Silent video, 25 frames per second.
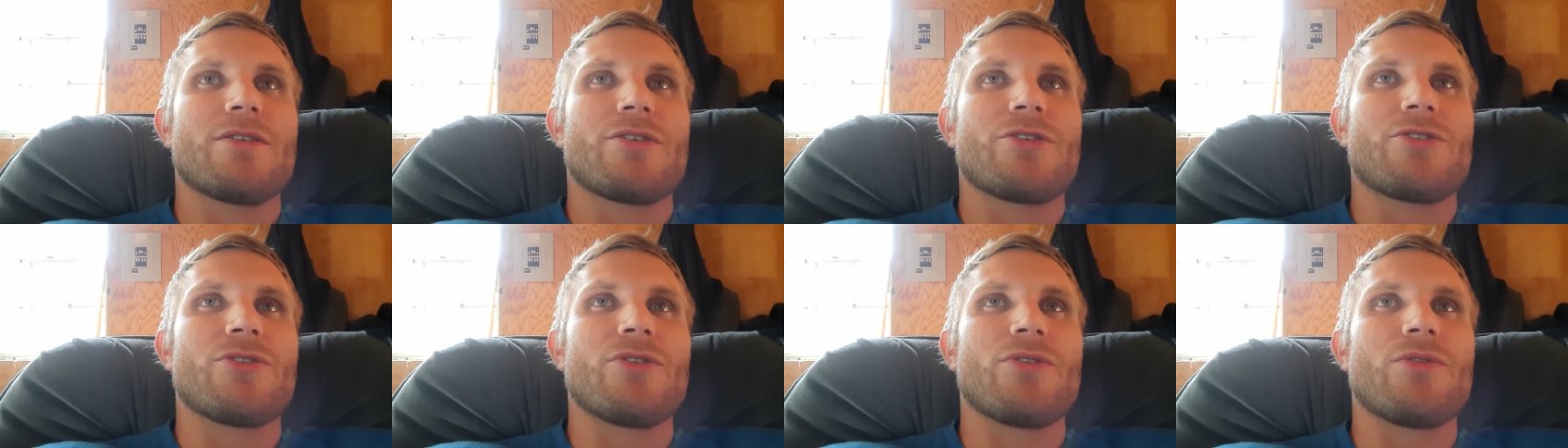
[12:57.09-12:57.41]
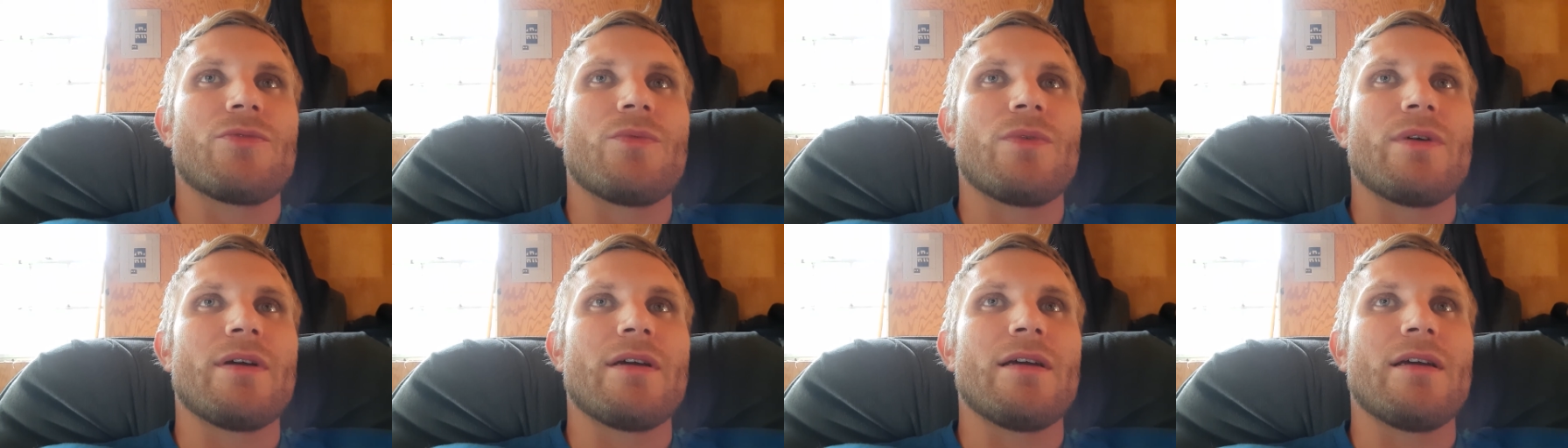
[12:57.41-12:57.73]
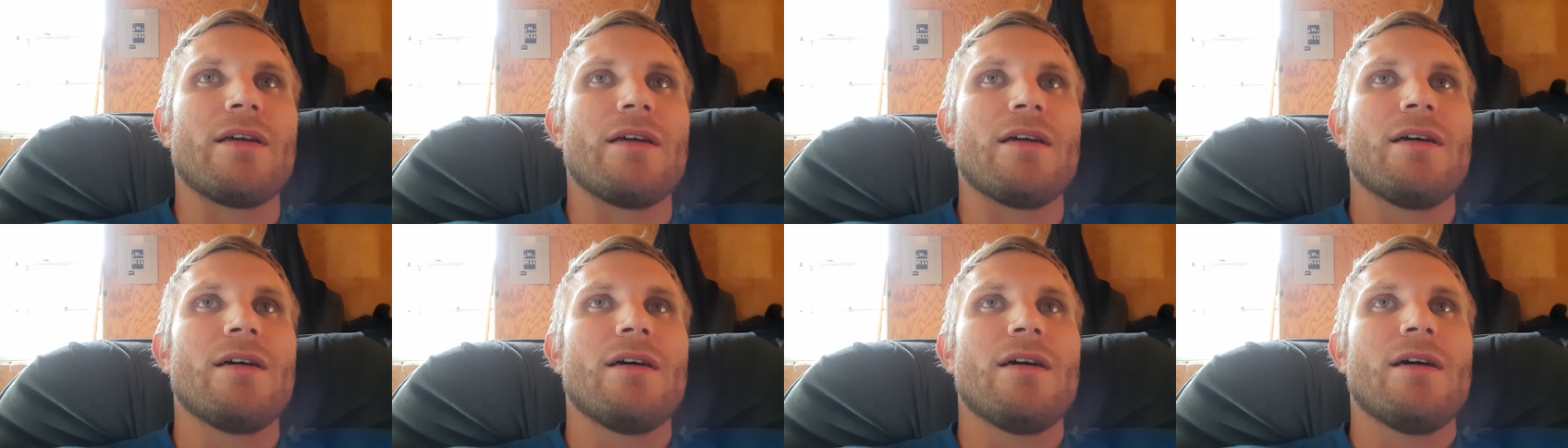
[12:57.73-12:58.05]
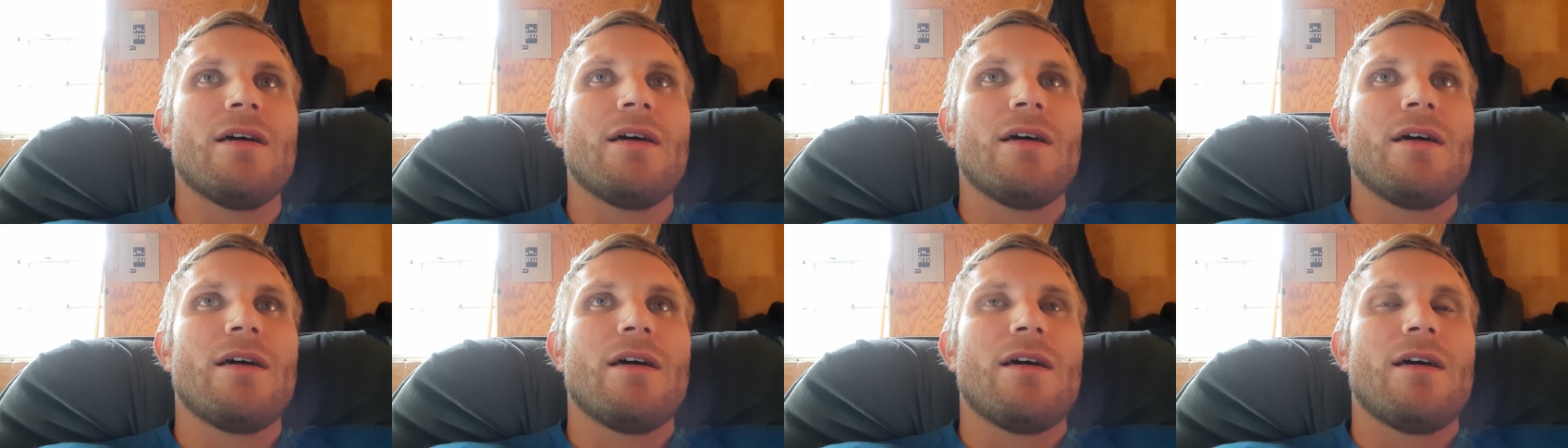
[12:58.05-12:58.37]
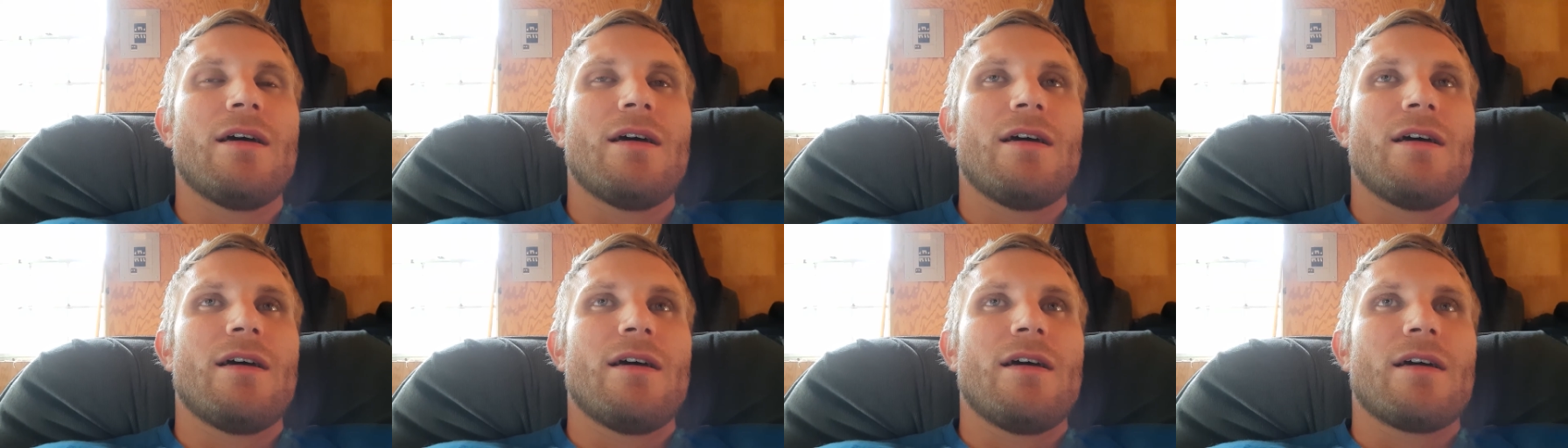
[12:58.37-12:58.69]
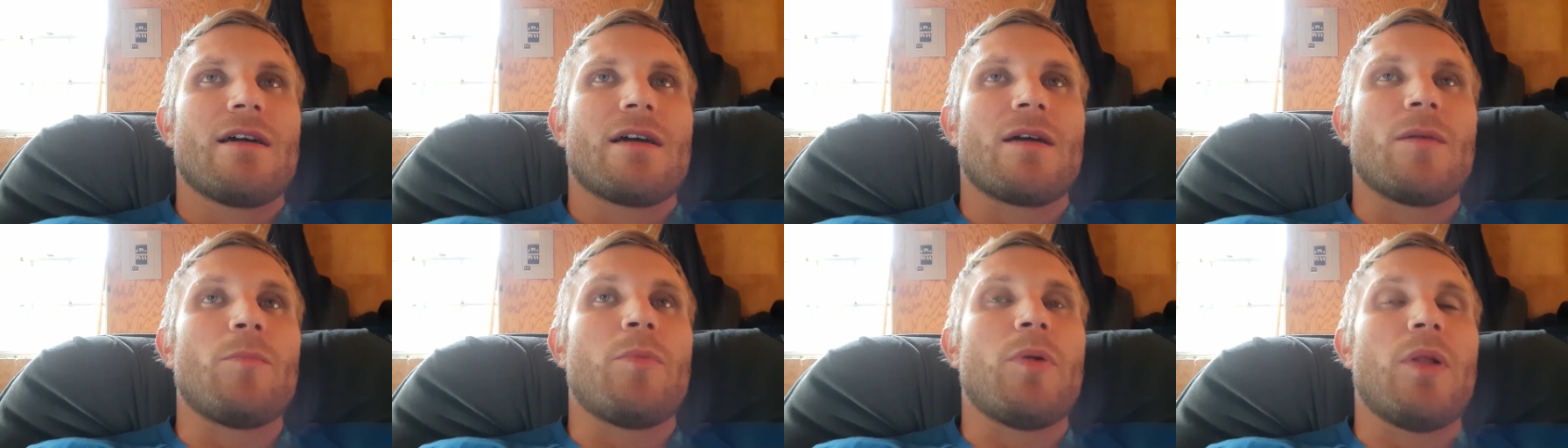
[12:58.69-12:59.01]
Should we
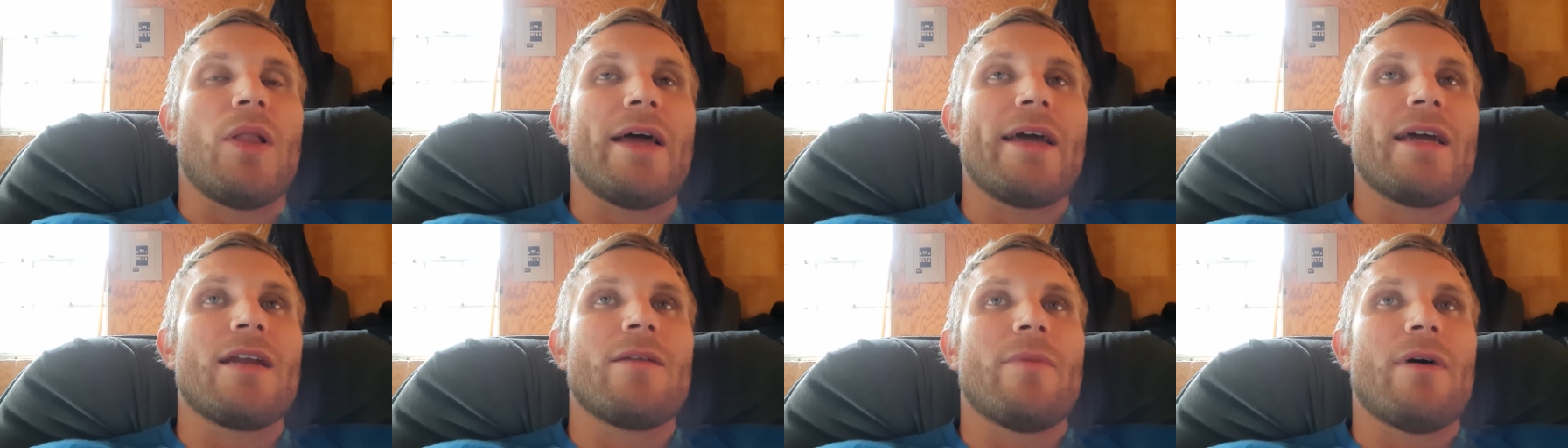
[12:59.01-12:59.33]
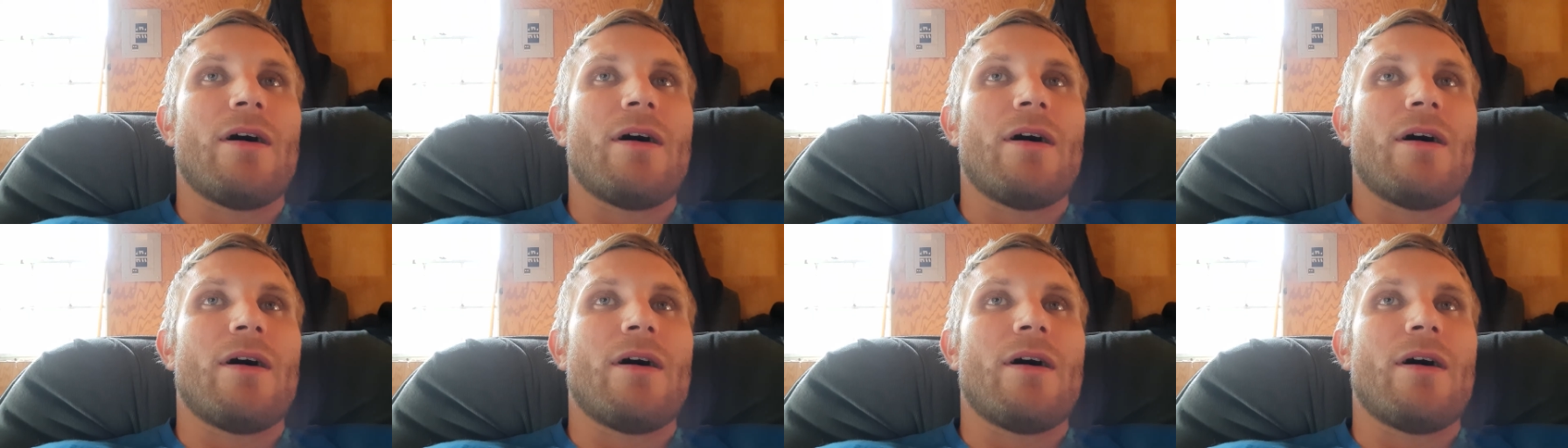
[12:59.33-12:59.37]
complain